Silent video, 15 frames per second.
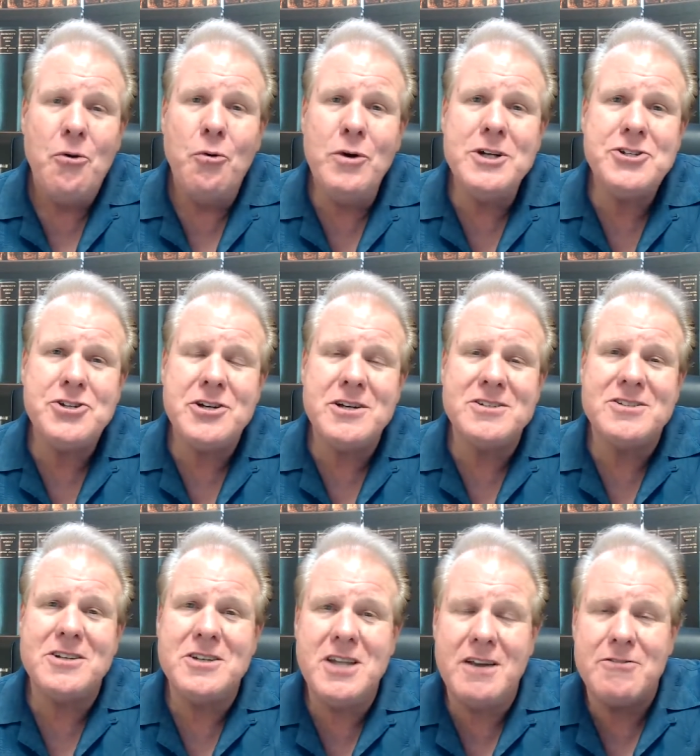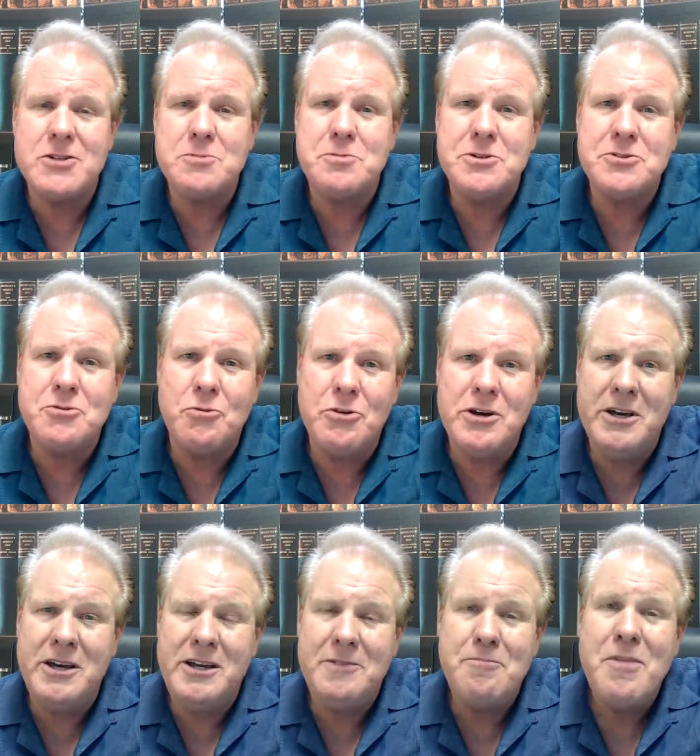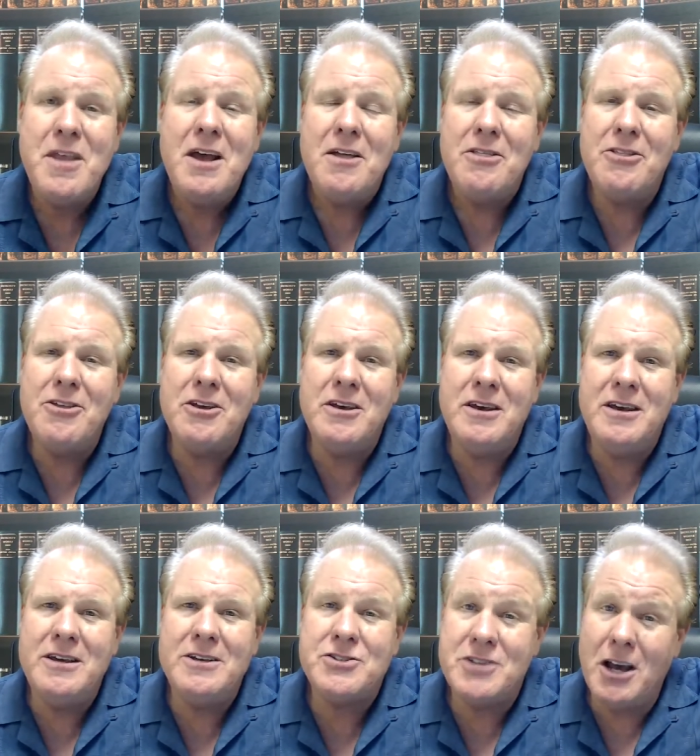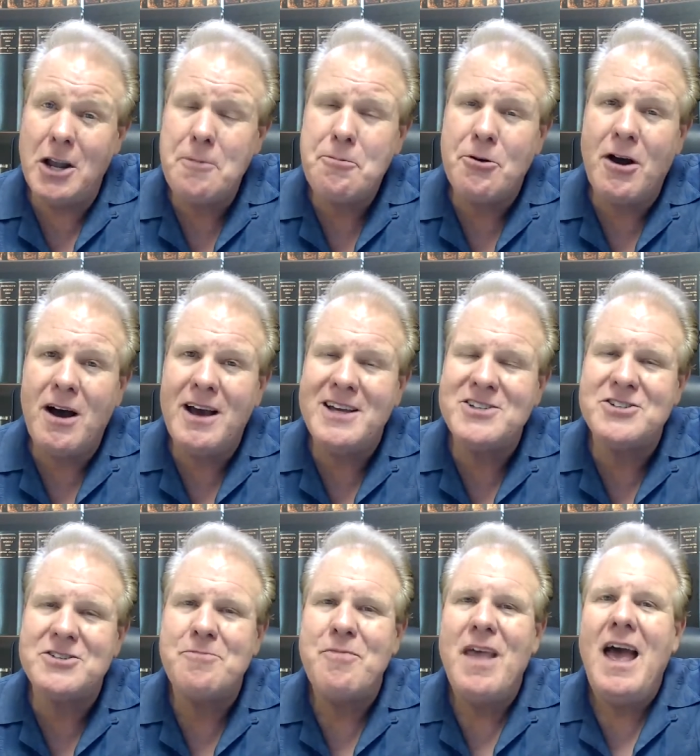which is the difference between the selling price